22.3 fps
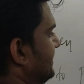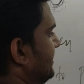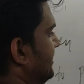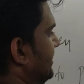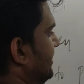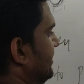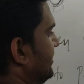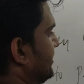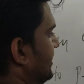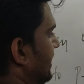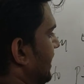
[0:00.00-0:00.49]

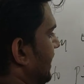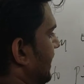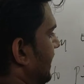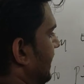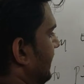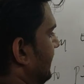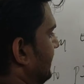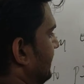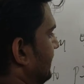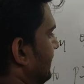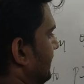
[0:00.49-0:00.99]
genes
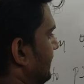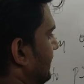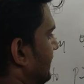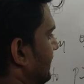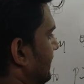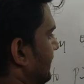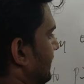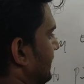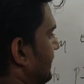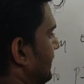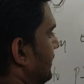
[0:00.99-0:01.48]
are
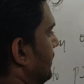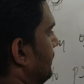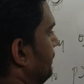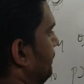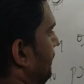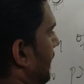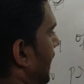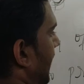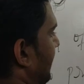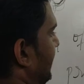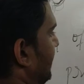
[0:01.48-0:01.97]

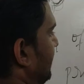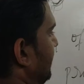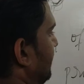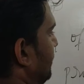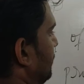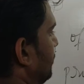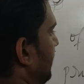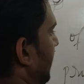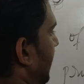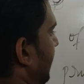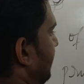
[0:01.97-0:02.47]
packed
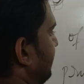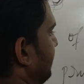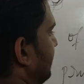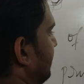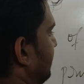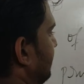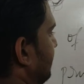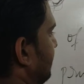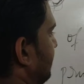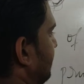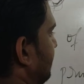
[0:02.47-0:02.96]

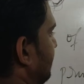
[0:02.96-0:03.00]
together.